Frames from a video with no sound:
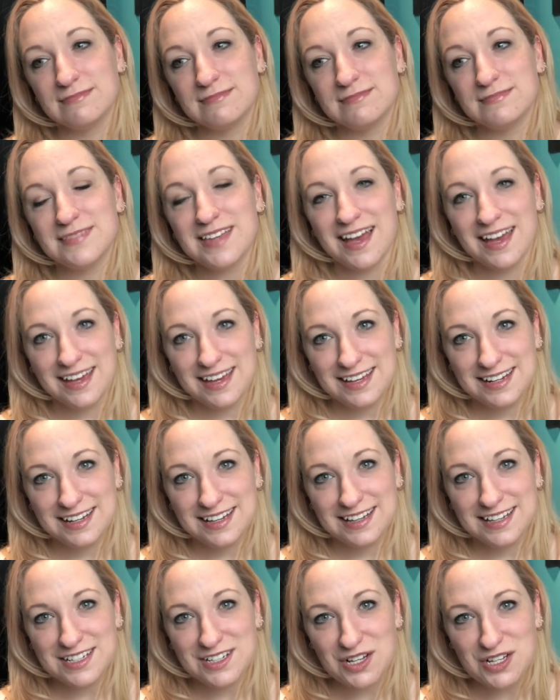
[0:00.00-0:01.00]
Naiah and
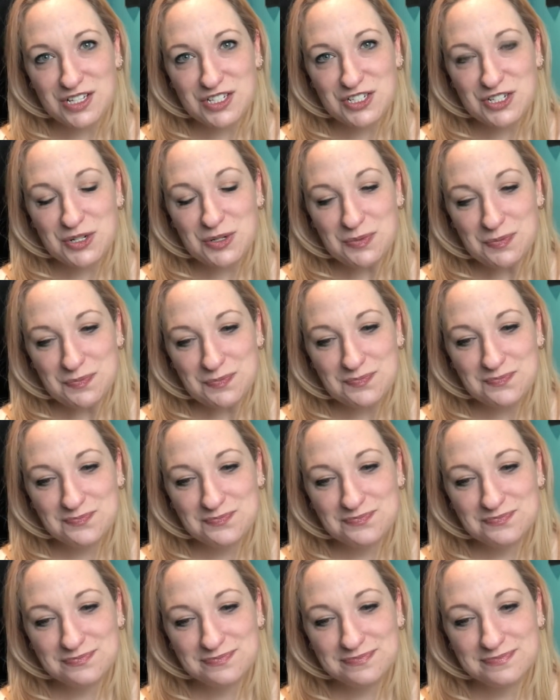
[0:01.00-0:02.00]
Elli Doll Show
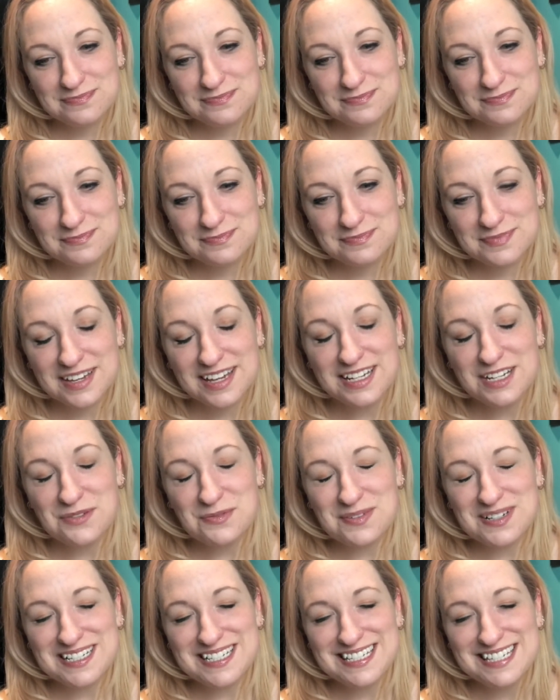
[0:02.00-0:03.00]
I didn't
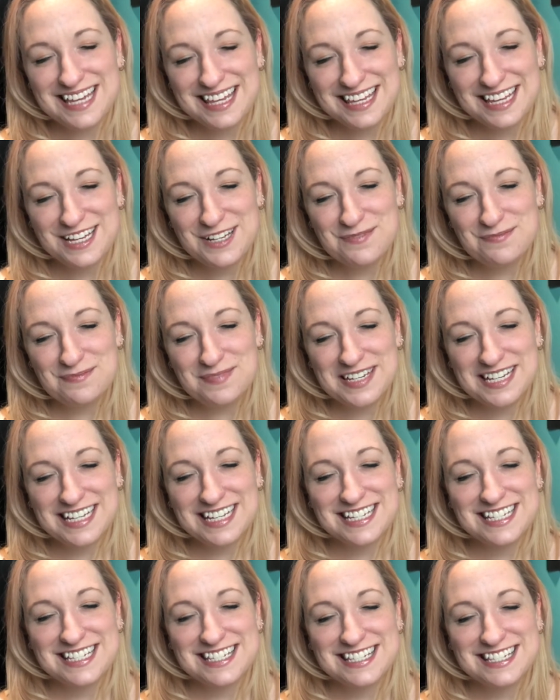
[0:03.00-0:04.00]
want to say that
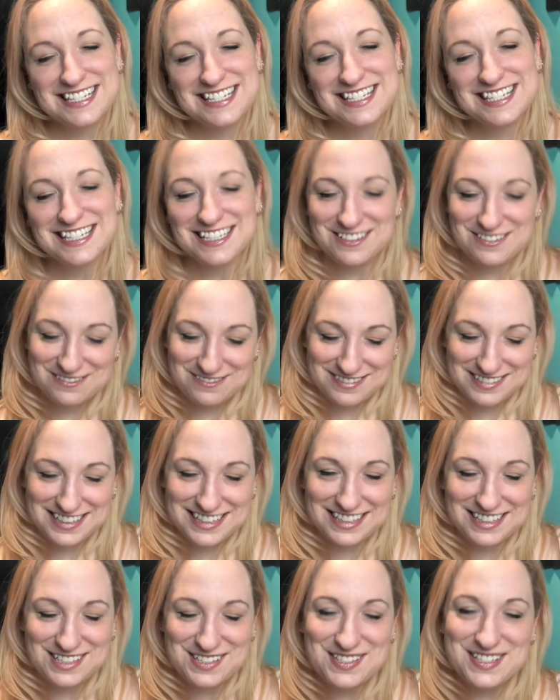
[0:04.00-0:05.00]
because
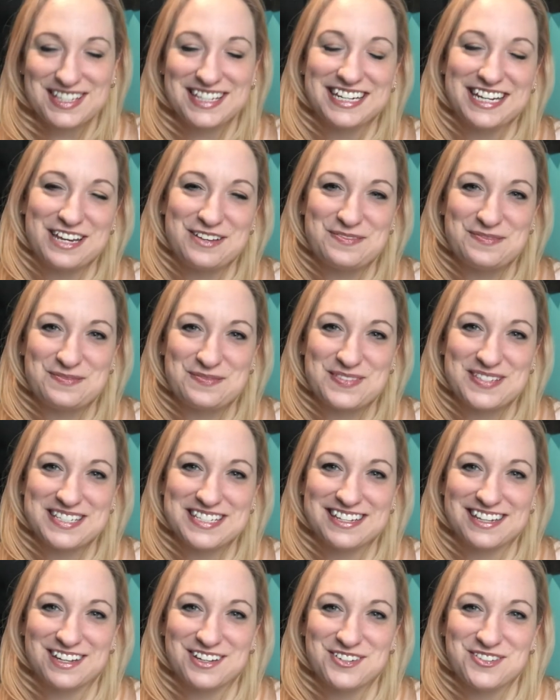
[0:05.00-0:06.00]
those are the names
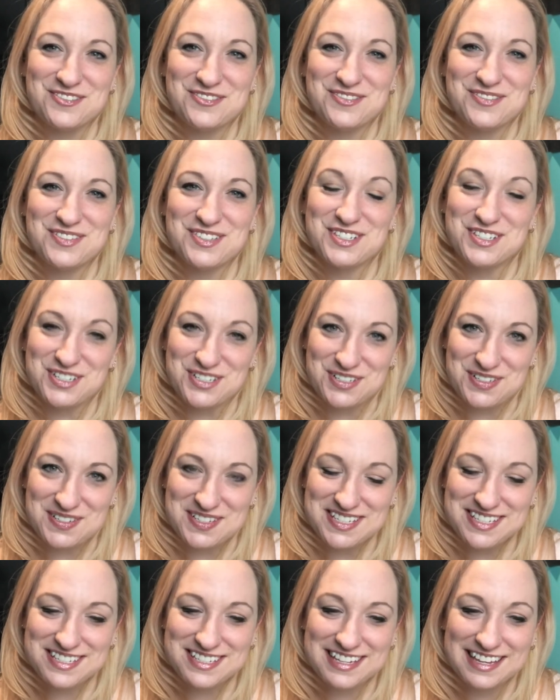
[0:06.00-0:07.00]
of the girls.
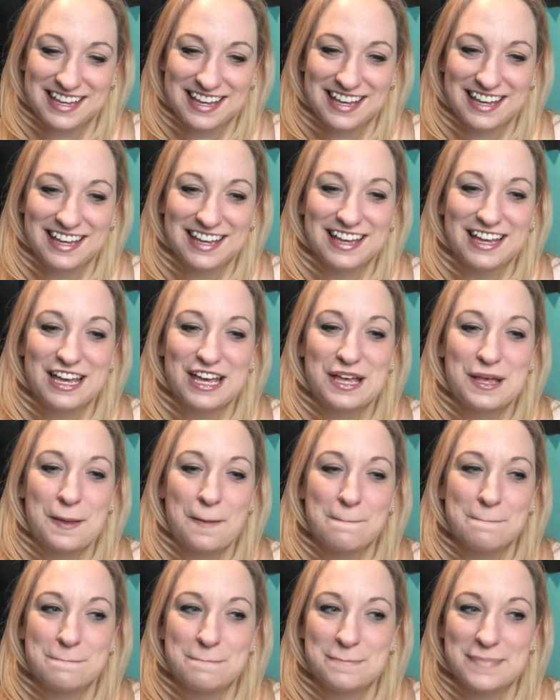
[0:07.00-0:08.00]

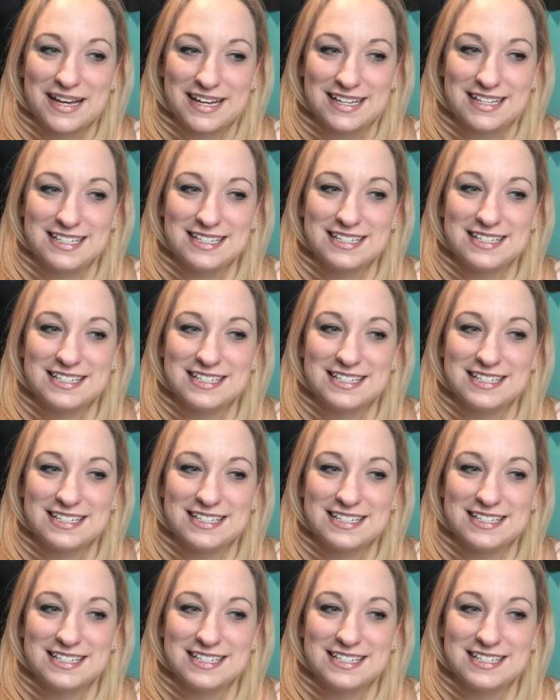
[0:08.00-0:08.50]
But